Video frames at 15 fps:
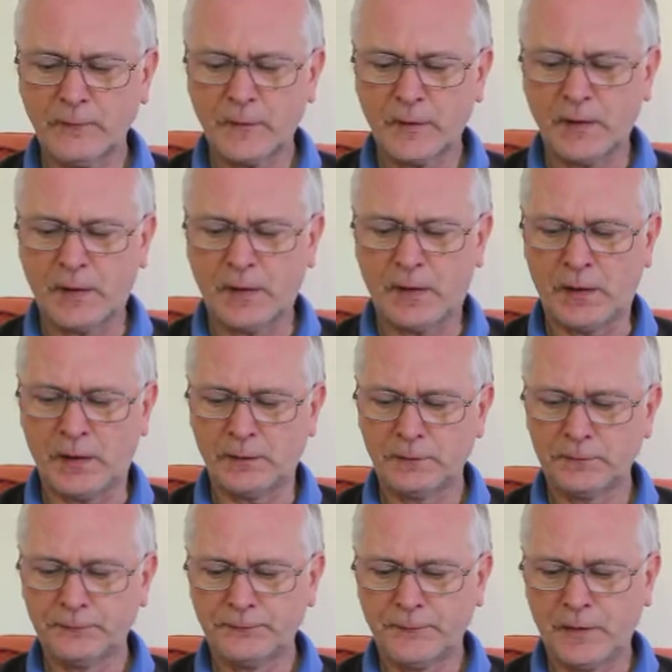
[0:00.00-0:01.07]
"Ah,
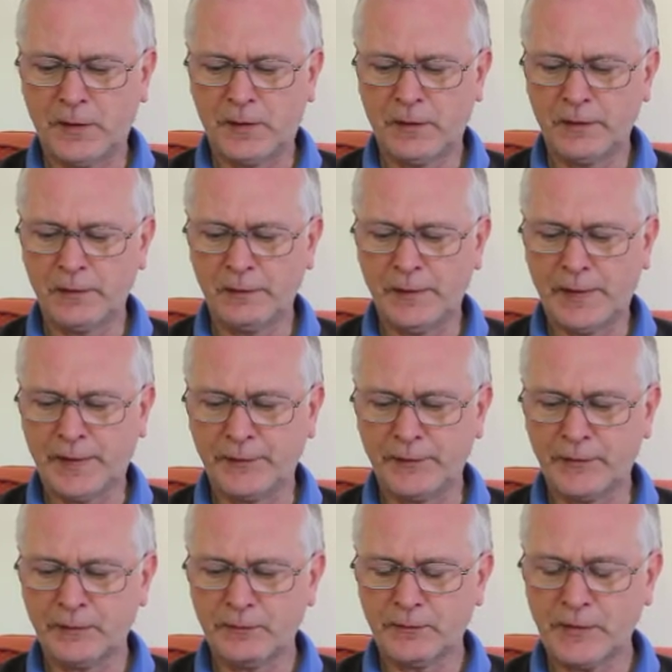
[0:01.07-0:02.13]

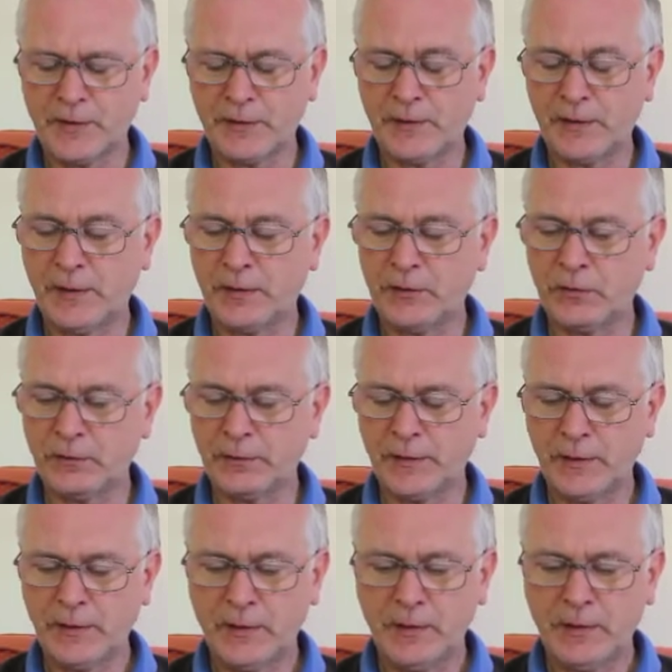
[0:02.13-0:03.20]
Archenland," said the hedgehog.
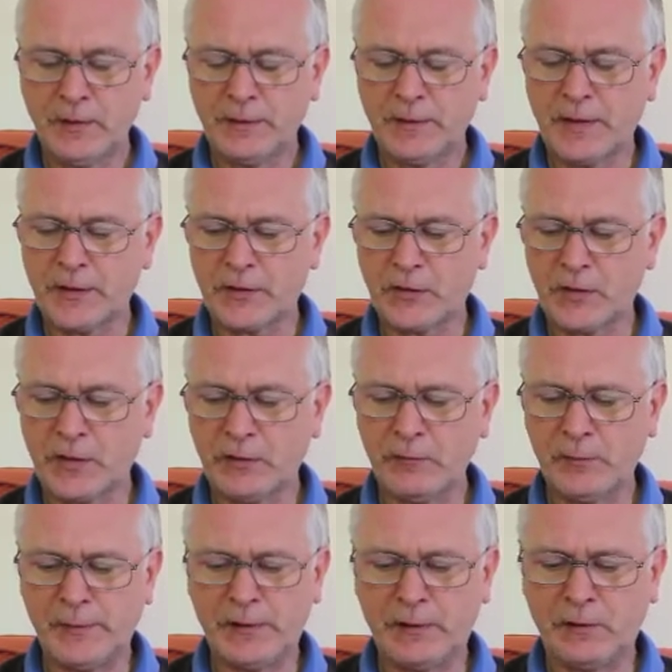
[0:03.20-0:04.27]
"That's a
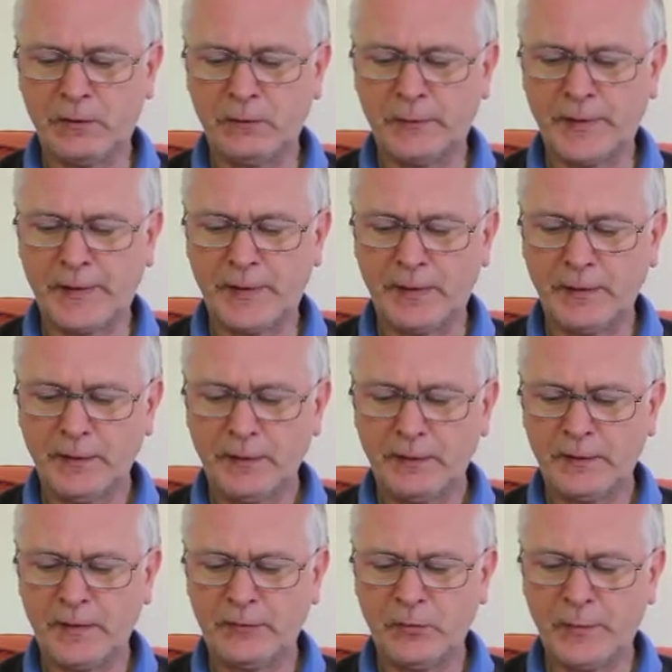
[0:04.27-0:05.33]
terribly long way.
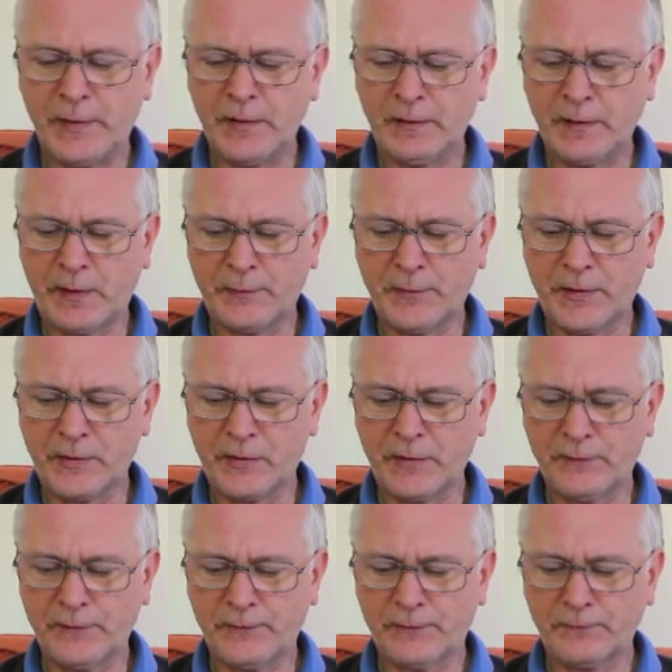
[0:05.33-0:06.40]
Never been there
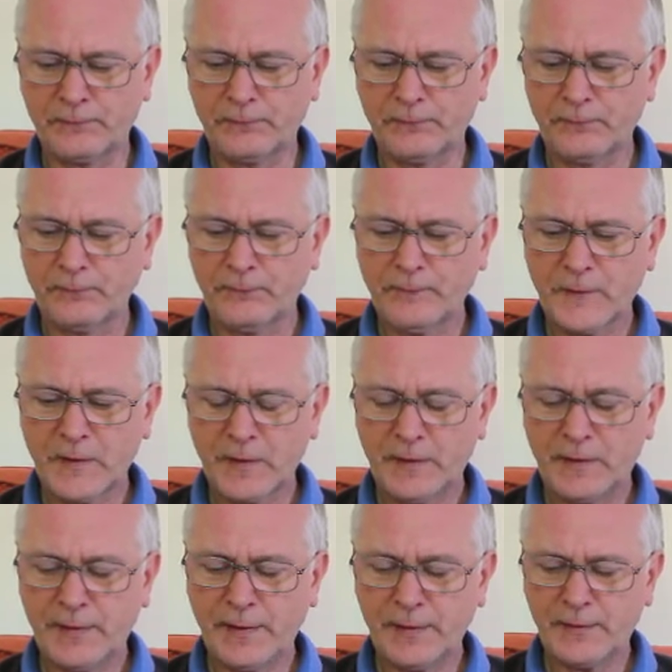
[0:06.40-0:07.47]
myself."
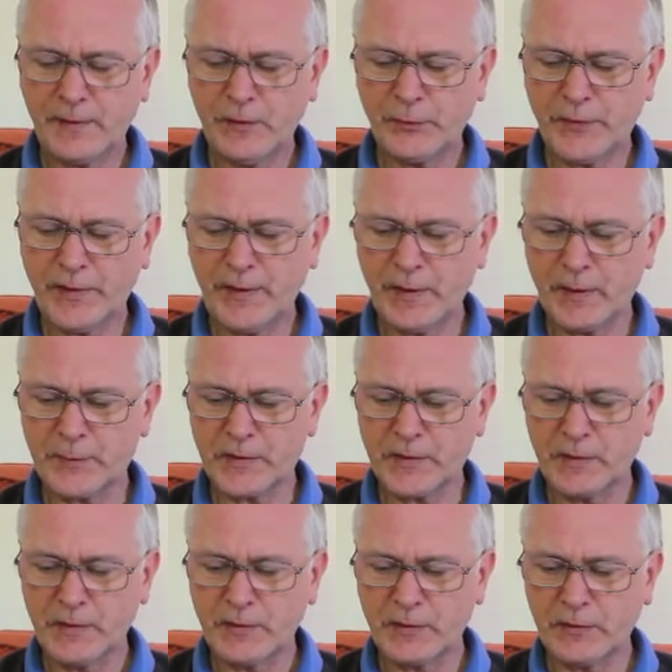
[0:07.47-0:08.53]
"And I think
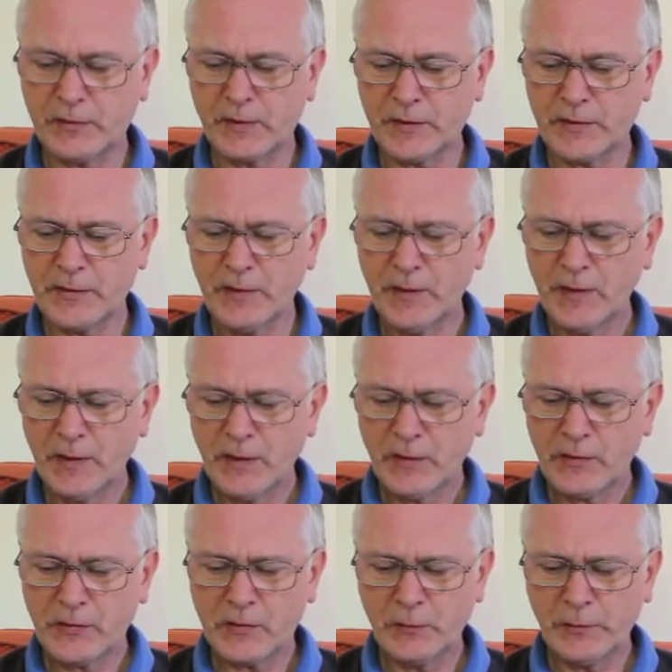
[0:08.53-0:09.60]
perhaps," said Shasta,
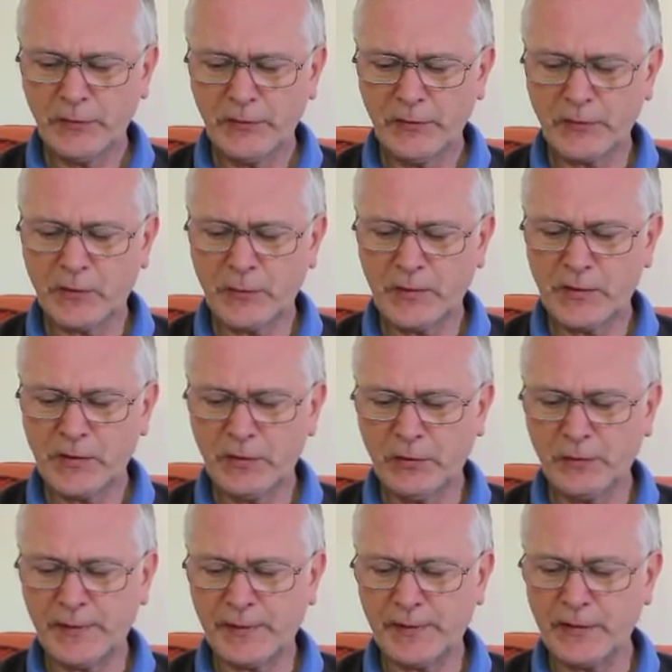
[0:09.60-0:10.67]
"someone ought to be
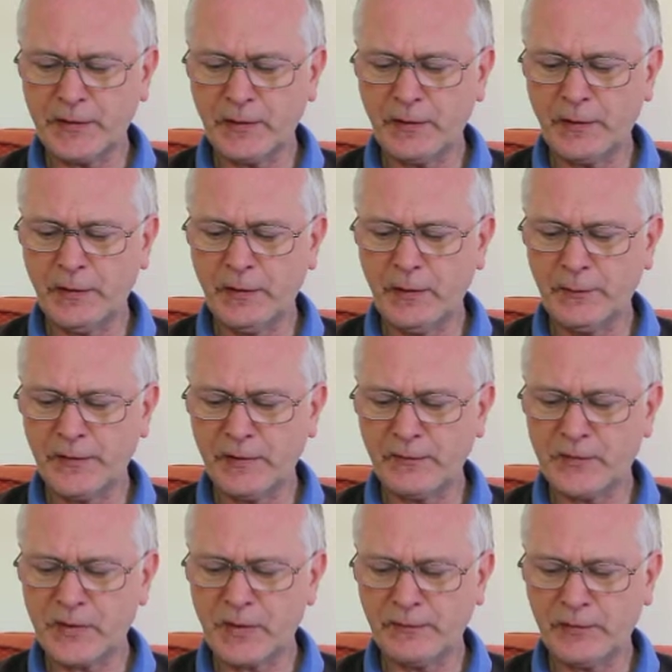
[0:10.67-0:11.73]
told that there's an army of
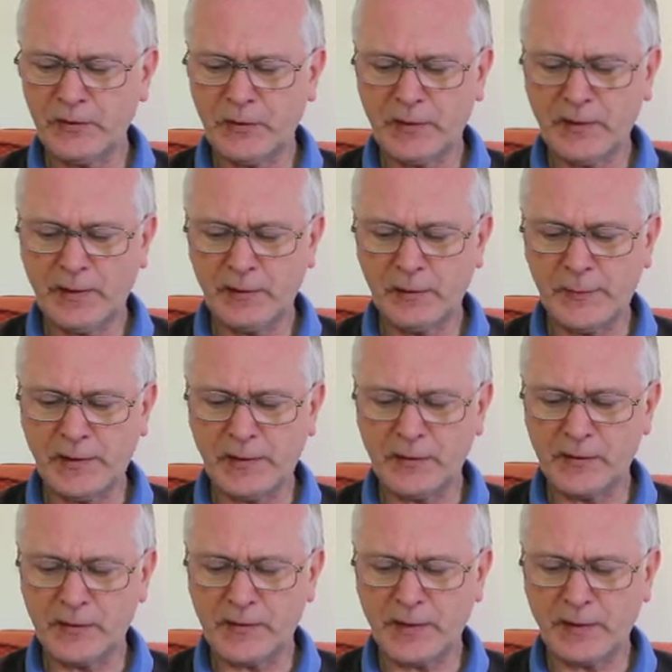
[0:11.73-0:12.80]
savage Calamines
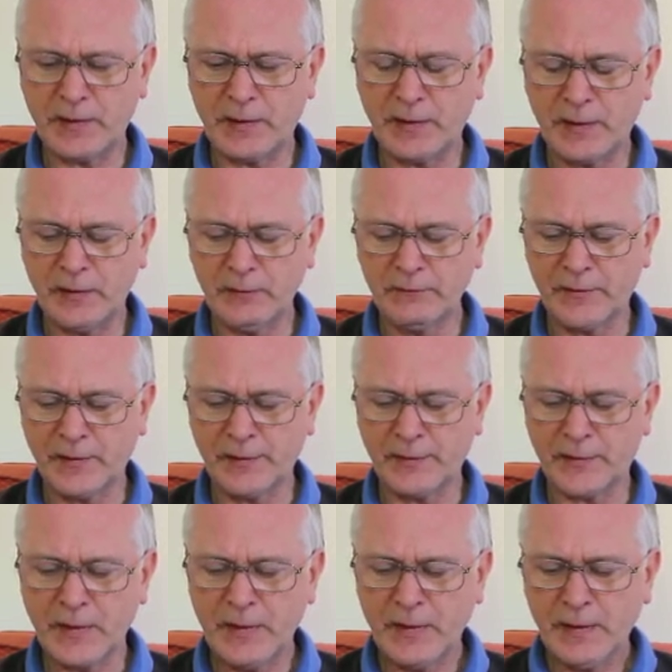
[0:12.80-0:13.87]
attacking Anvard
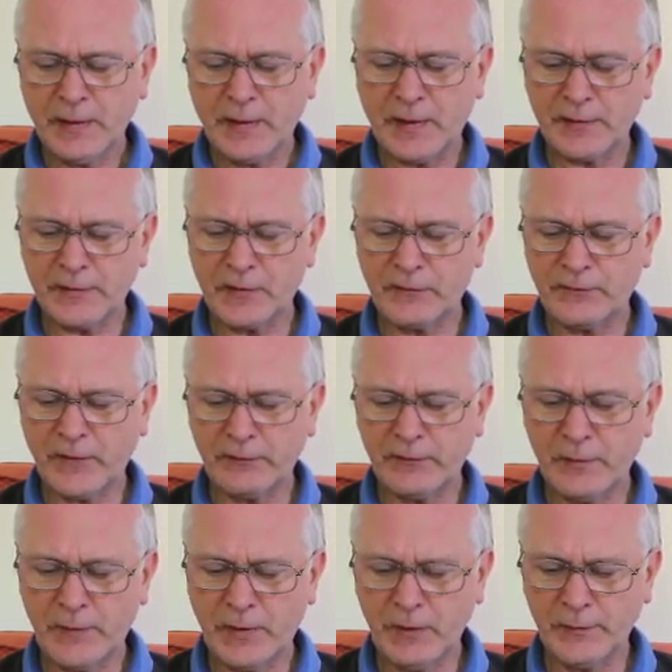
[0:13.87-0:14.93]
at this very
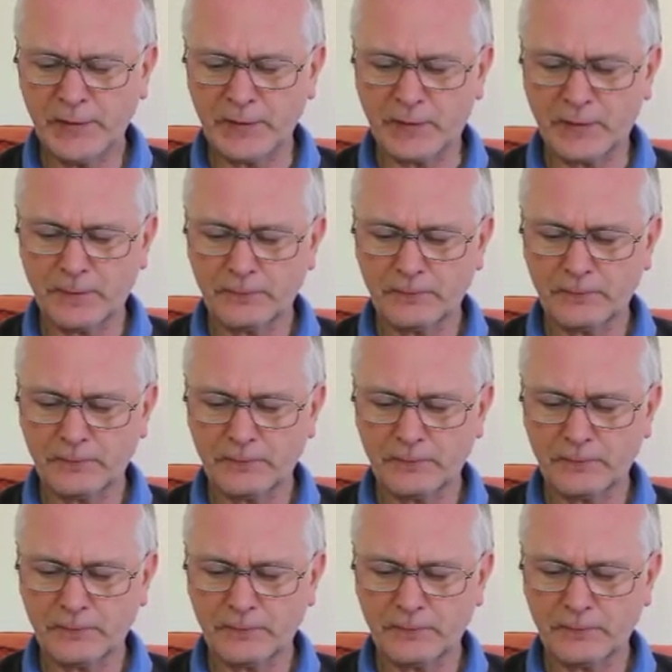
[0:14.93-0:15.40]
moment."